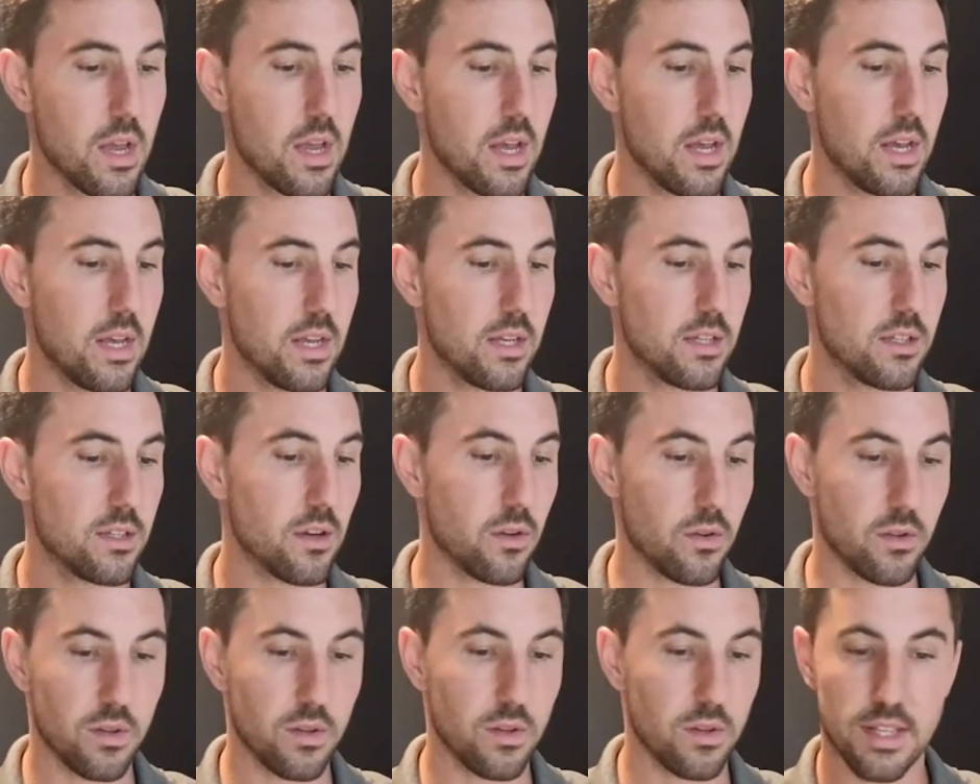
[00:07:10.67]

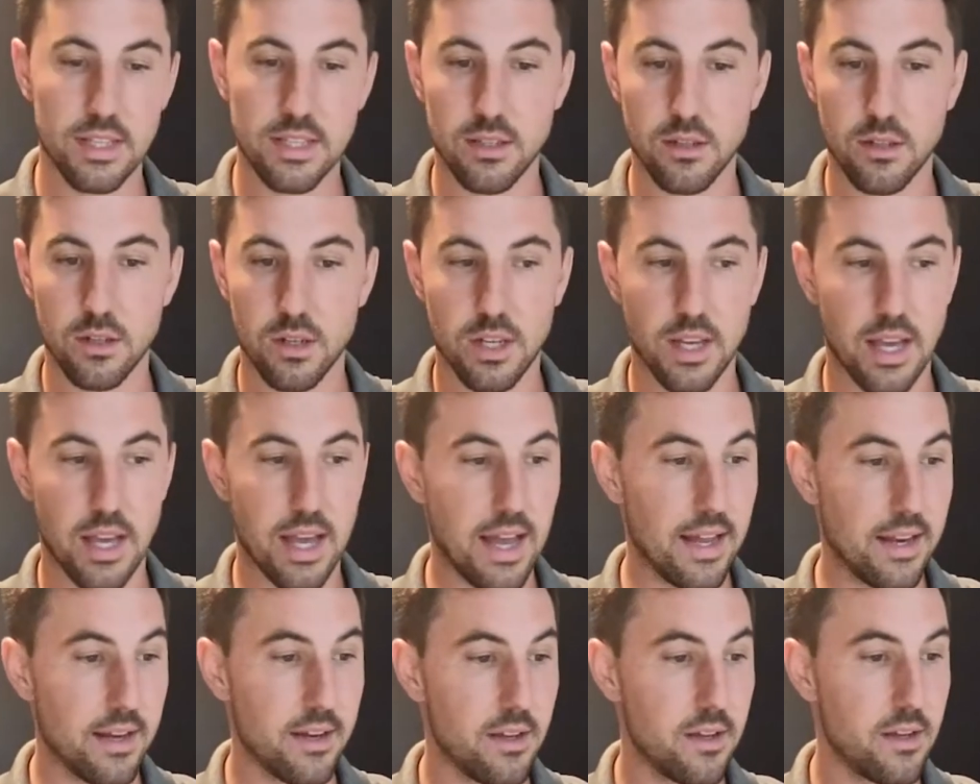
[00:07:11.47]
So let's look
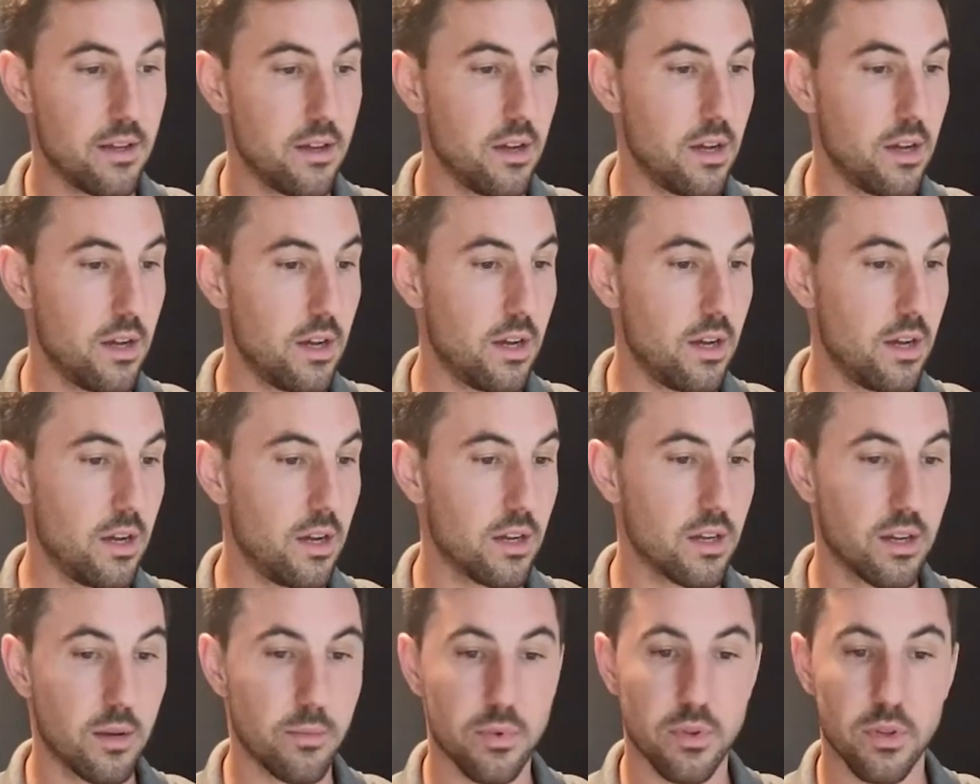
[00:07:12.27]
at a
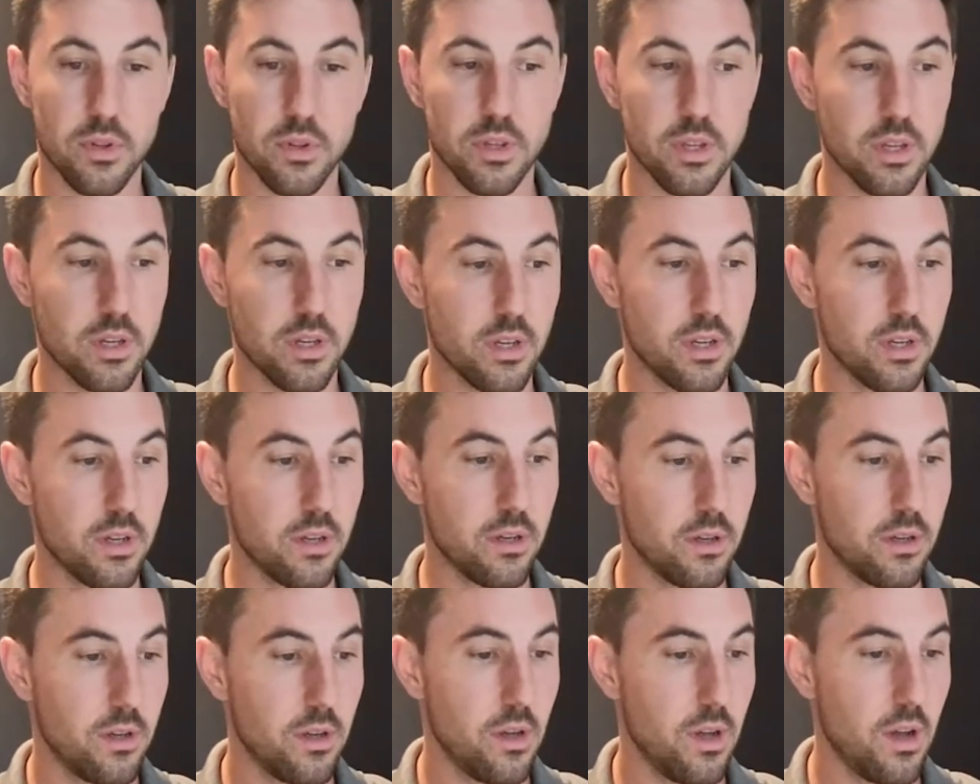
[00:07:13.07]
couple of the
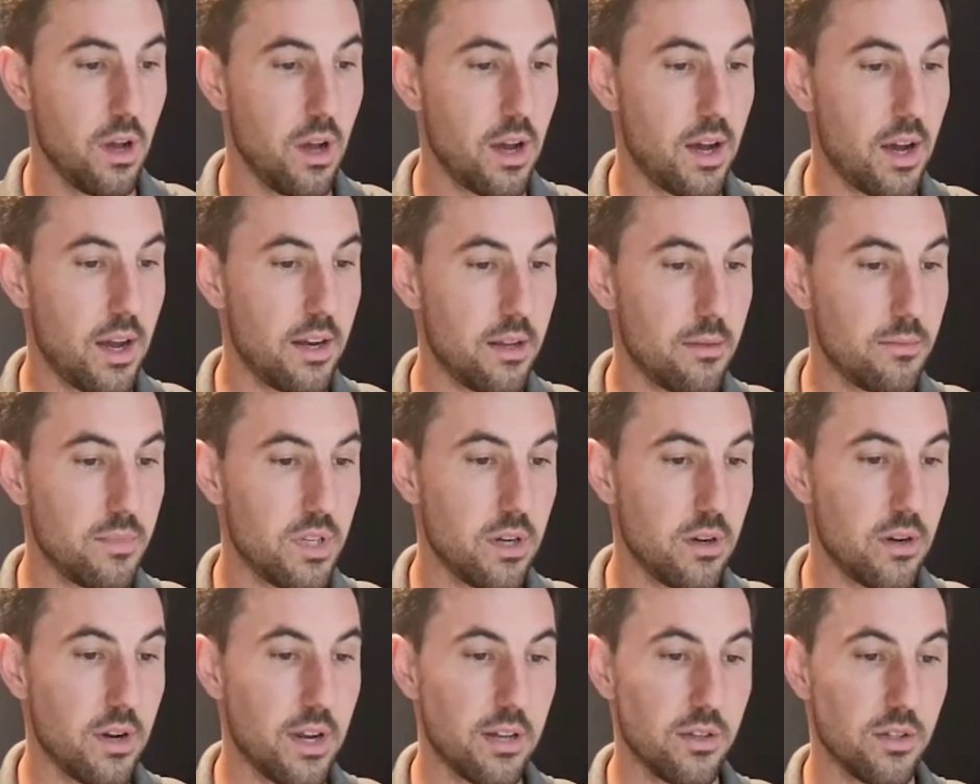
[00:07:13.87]
items
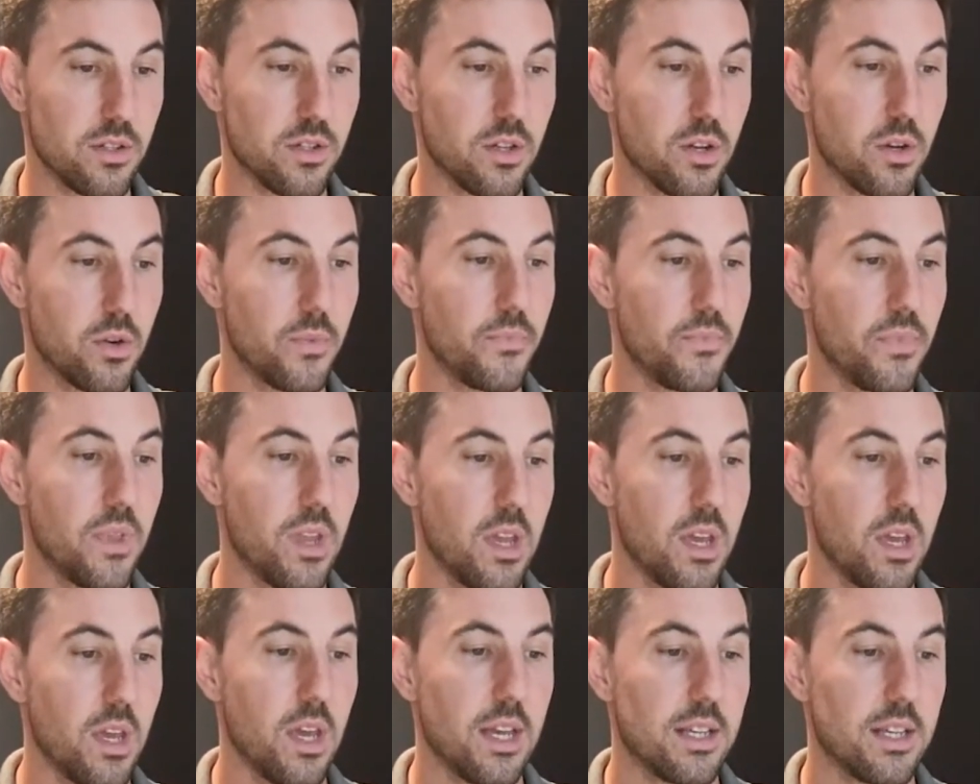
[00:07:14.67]
here now. So
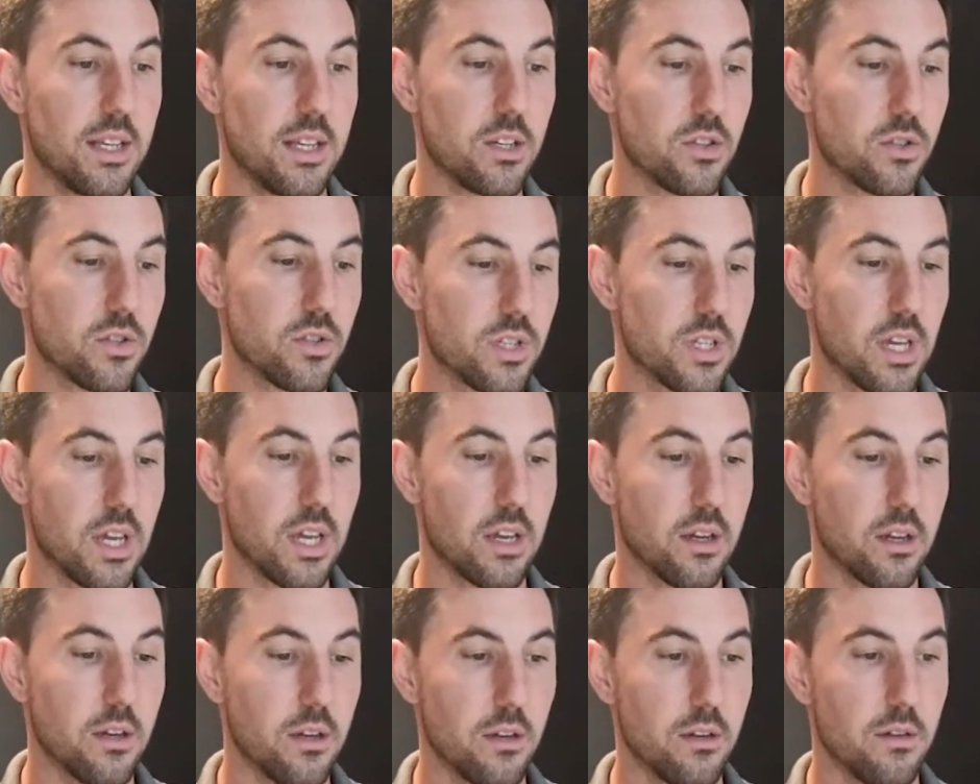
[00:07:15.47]
it's
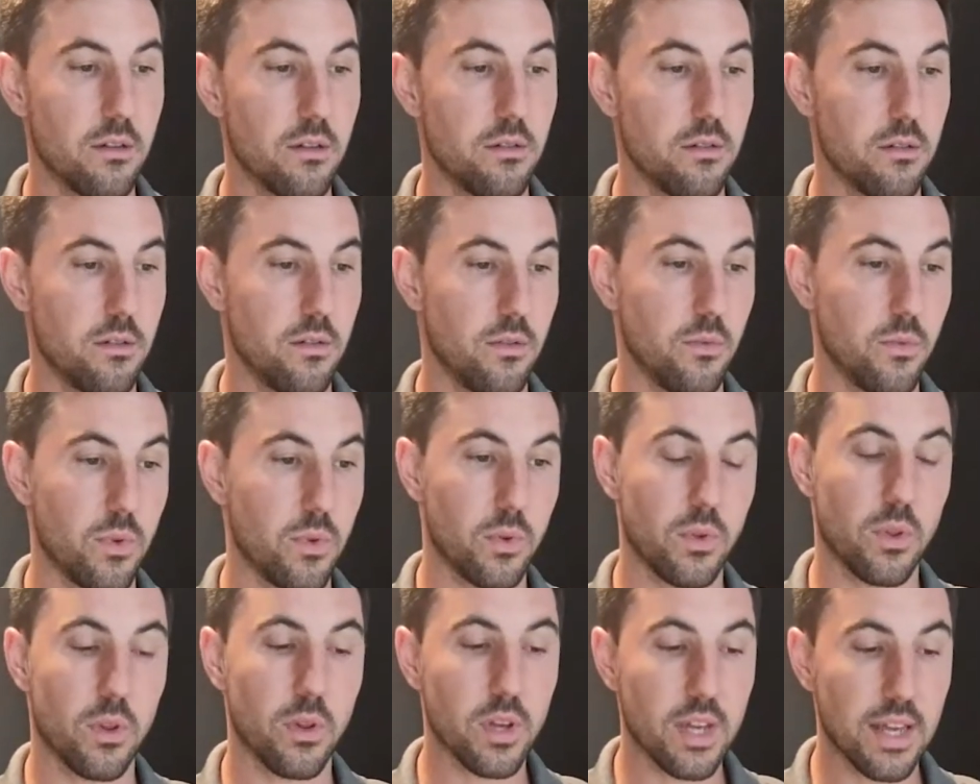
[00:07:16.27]
interesting when
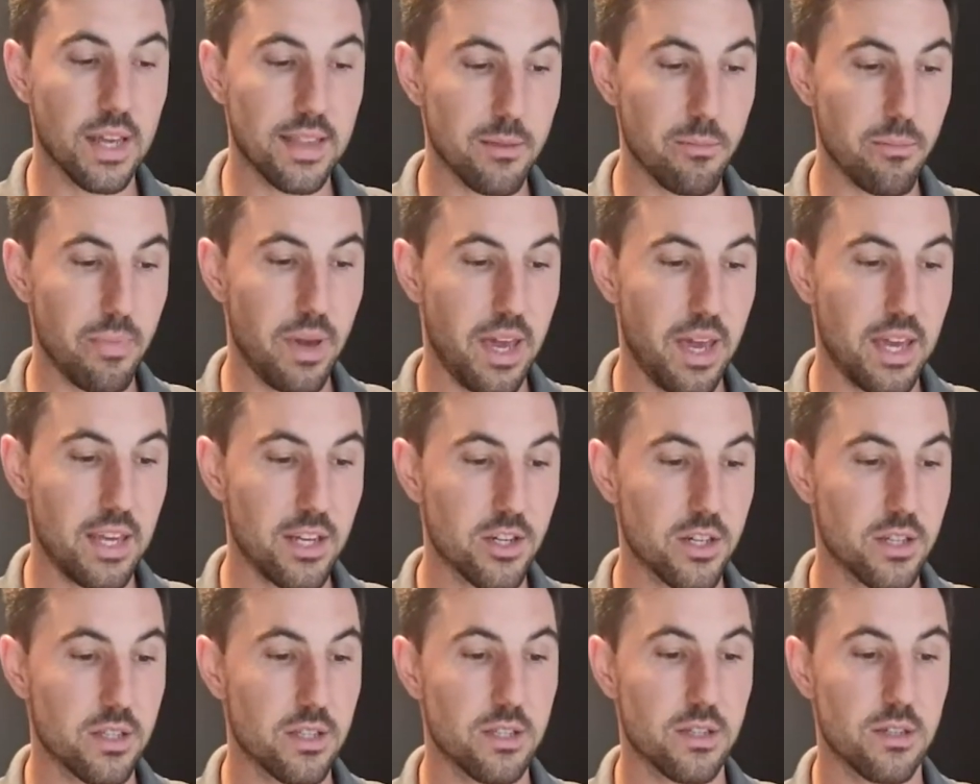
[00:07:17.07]
we look at the
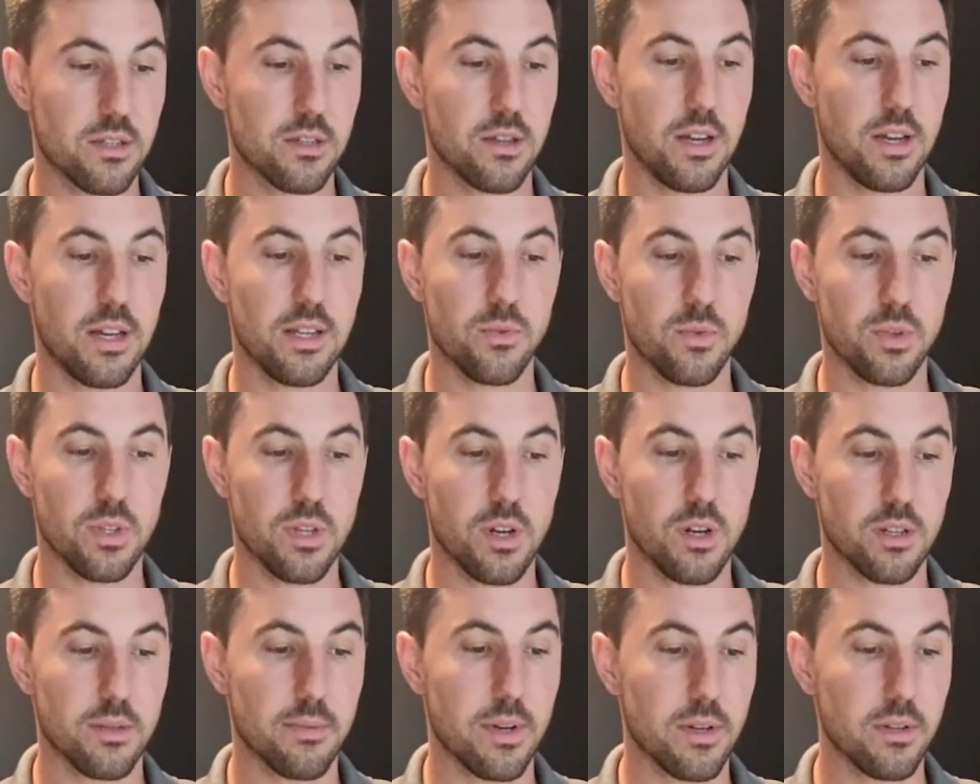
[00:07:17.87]
patients, as we
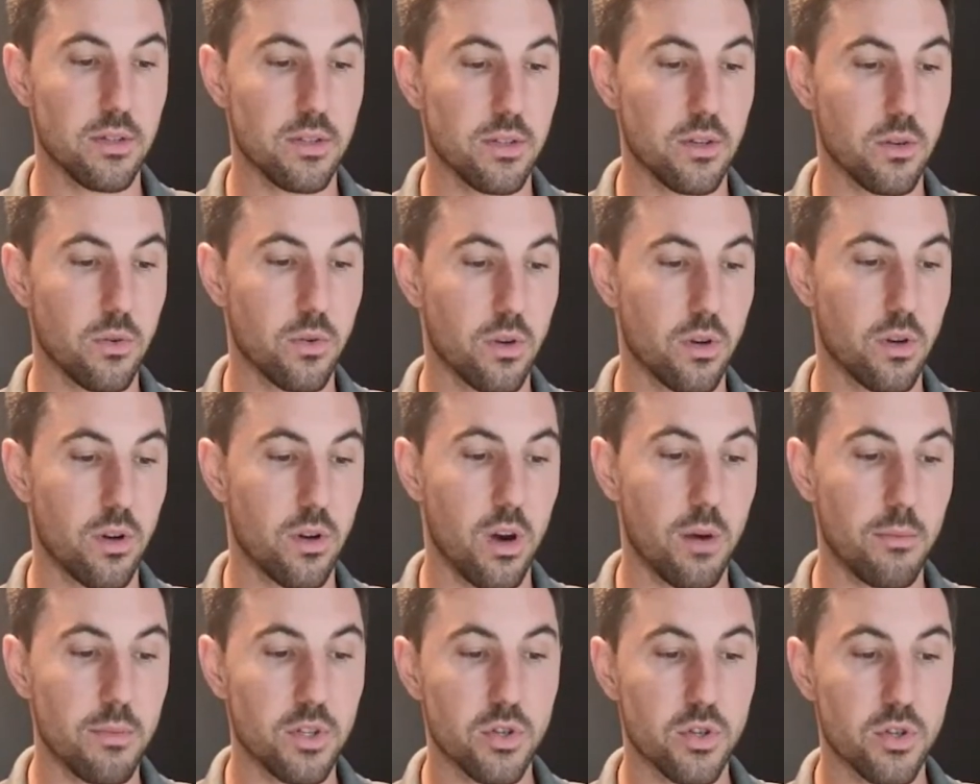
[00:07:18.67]
talked about, so
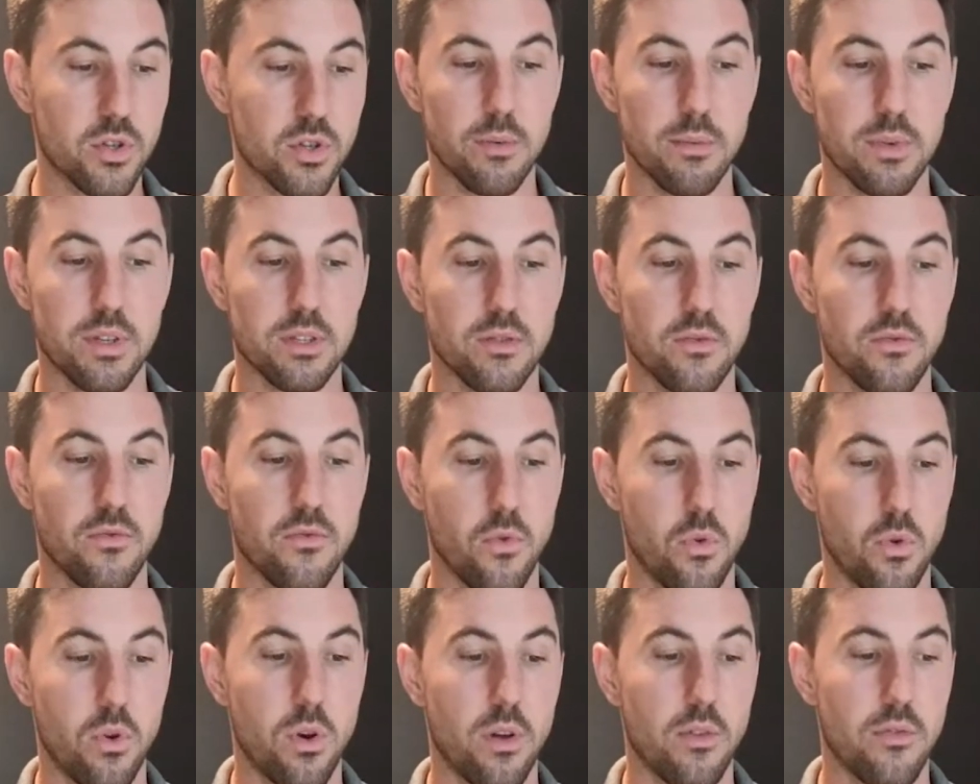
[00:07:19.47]
common treatments
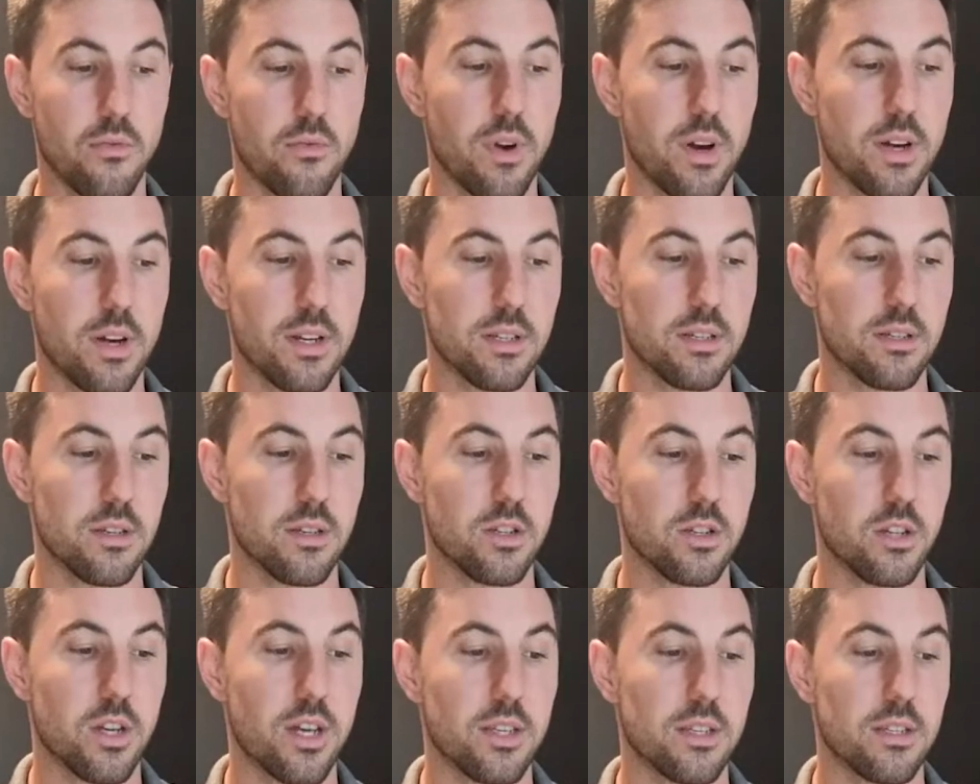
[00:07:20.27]
for arthritis
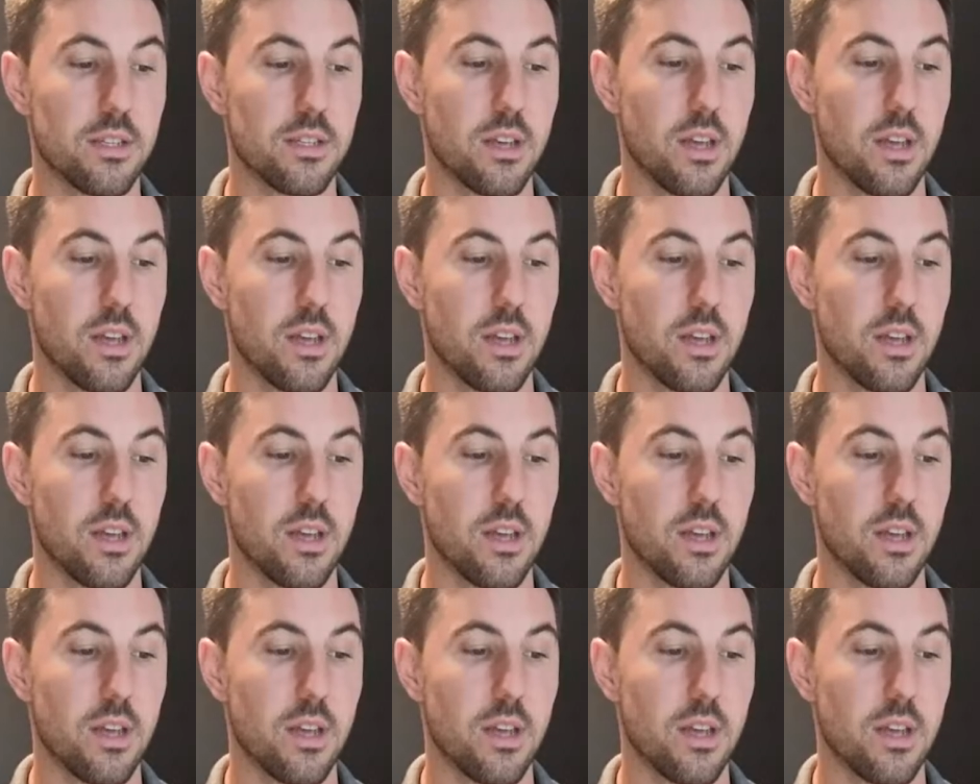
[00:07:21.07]
such as